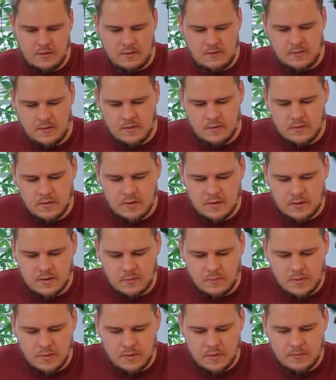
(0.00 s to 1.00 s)
then you're not going to
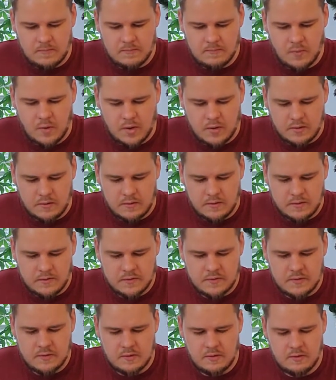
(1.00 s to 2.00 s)
want to water
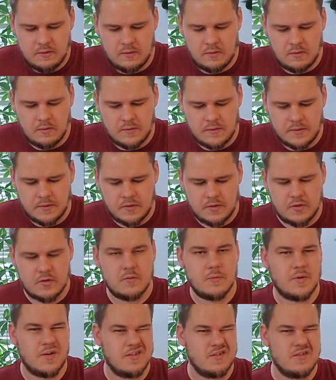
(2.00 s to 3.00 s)
this. You want
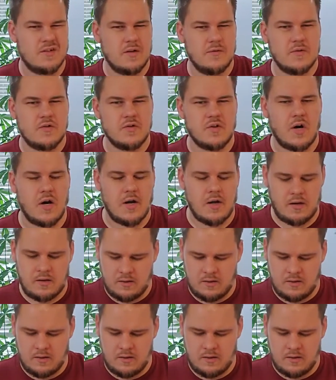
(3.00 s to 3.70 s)
to just leave it dry.